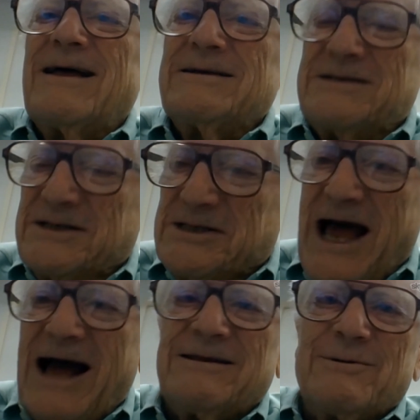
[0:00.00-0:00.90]
It's
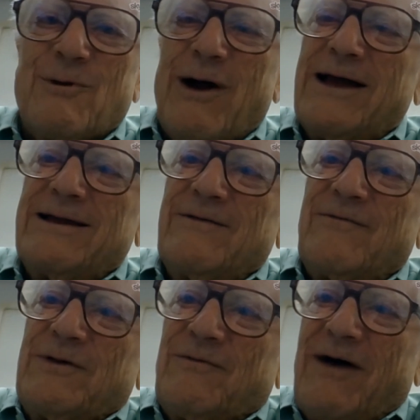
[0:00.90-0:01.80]
exactly right.
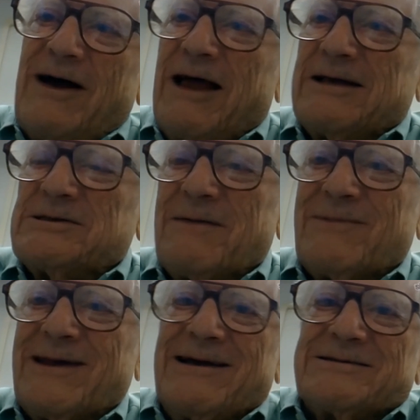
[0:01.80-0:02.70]
If I like
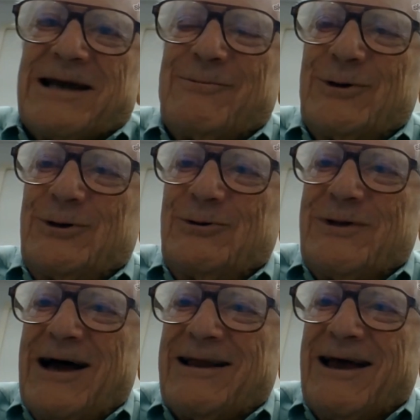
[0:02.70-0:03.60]
something else, I would do
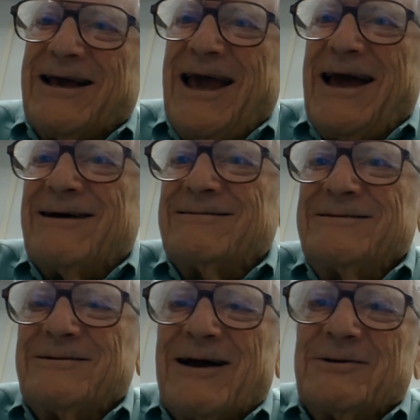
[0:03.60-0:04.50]
that. I can,
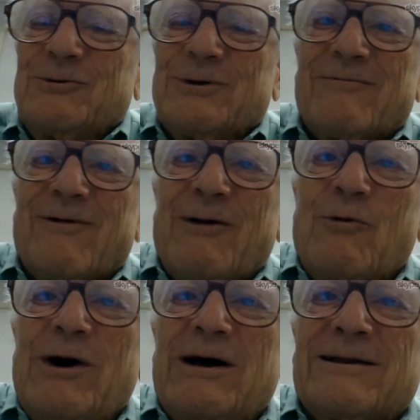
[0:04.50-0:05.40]
I can do whatever I
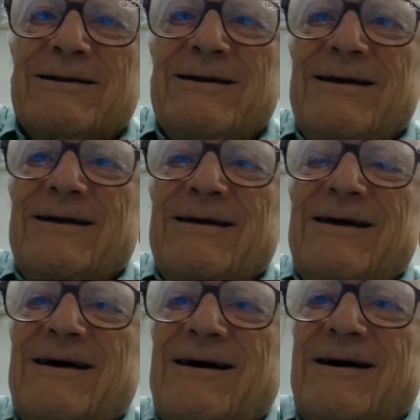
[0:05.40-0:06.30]
want.
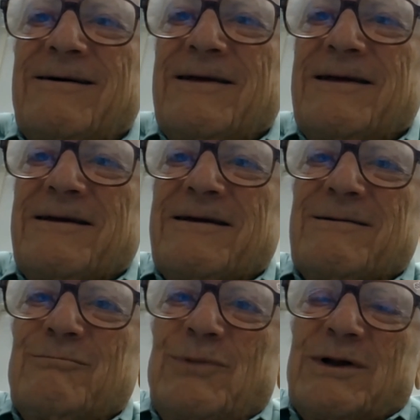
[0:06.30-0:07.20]

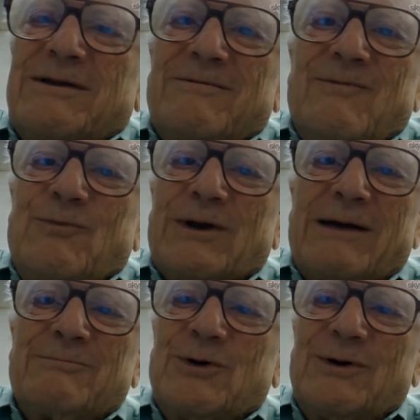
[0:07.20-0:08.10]
But what
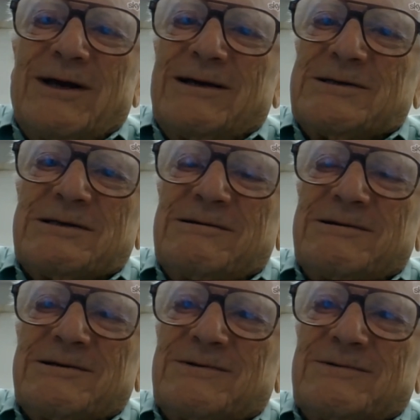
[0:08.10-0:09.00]
I'm doing is
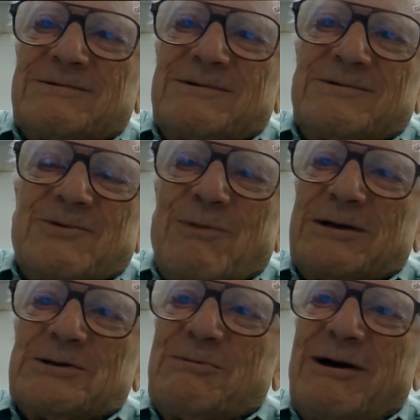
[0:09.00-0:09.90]
a
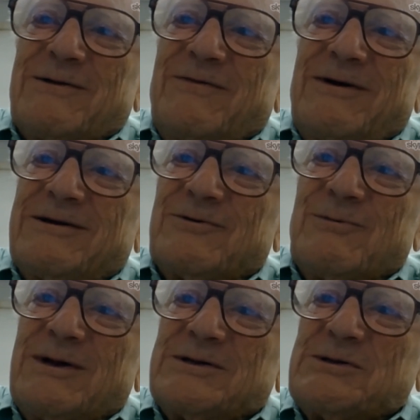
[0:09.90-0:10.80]
tremendous amount of fun,
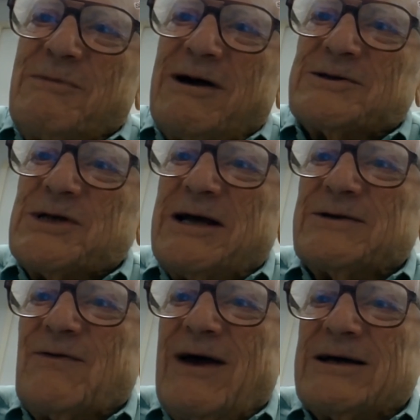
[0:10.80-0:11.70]
tremendous amount of
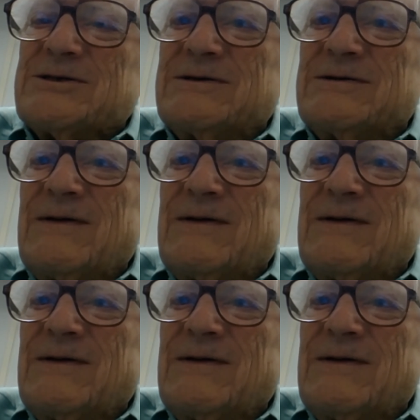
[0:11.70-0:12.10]
satisfaction.